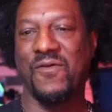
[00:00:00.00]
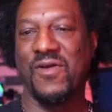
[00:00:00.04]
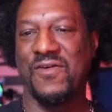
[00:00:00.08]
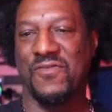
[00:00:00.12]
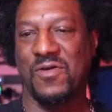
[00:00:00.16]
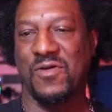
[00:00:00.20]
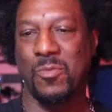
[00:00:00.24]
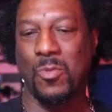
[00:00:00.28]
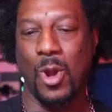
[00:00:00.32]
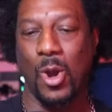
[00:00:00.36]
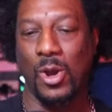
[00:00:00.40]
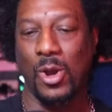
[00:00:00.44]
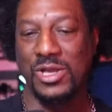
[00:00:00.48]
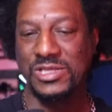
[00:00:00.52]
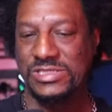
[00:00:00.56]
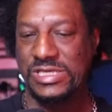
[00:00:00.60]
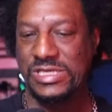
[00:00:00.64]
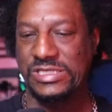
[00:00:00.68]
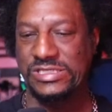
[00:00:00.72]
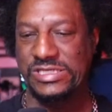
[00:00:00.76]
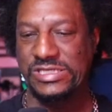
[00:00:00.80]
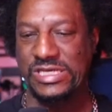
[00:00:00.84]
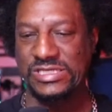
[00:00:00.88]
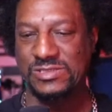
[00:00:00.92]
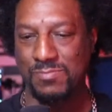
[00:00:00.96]
if I'm wrong. Is it
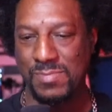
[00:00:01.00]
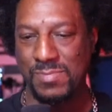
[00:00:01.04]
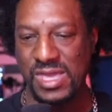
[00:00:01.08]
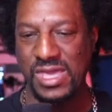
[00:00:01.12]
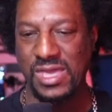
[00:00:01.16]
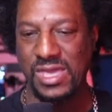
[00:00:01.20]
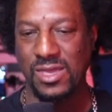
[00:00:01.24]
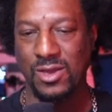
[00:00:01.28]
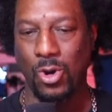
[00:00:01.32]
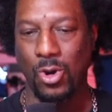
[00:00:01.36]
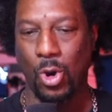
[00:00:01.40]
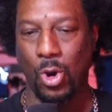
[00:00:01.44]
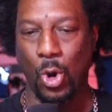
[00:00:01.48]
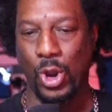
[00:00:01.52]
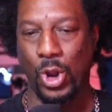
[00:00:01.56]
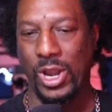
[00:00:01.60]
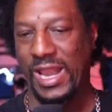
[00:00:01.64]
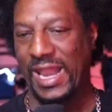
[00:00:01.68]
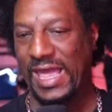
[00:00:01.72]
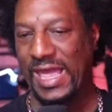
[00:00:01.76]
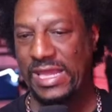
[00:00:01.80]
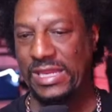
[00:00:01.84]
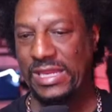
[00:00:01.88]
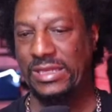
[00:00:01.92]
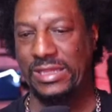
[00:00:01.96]
just me, or
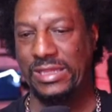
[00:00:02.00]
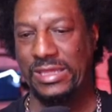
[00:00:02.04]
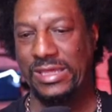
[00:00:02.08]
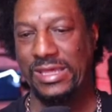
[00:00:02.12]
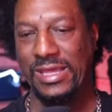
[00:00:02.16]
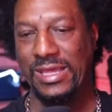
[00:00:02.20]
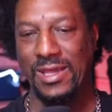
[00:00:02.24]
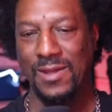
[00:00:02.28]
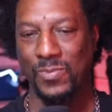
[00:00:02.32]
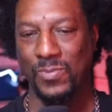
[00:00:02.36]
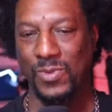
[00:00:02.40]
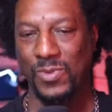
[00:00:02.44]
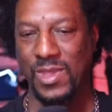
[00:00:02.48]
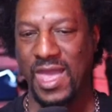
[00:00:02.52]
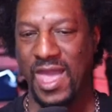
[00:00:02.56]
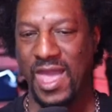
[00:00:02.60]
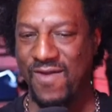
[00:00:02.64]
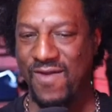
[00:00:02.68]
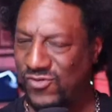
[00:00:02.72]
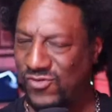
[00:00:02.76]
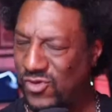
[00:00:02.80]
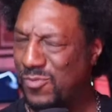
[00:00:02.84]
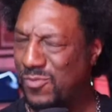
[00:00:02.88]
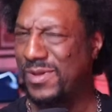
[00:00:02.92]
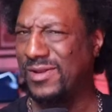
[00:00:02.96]
lately
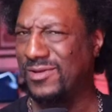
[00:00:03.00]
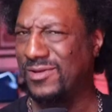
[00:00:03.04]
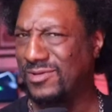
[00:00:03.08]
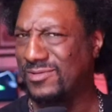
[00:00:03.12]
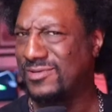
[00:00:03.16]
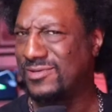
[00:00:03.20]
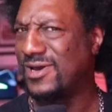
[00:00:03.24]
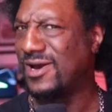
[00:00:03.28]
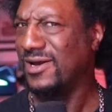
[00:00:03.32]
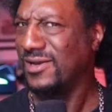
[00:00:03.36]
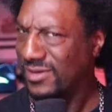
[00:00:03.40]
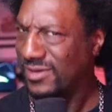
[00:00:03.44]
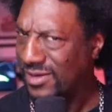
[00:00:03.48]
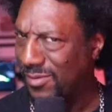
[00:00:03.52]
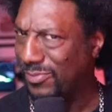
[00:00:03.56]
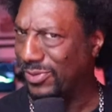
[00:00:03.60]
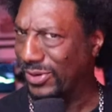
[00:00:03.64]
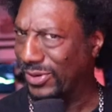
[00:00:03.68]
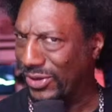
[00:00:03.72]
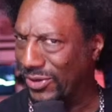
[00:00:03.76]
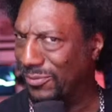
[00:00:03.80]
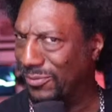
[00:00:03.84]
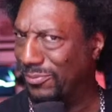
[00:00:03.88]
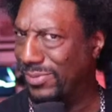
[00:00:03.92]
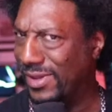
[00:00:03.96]
have you been cutting up a
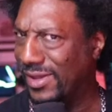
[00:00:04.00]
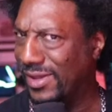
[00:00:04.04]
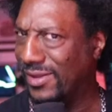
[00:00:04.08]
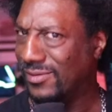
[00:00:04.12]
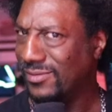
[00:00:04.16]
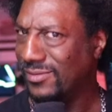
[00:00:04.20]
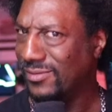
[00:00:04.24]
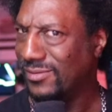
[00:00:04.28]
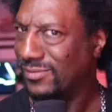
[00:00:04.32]
little bit?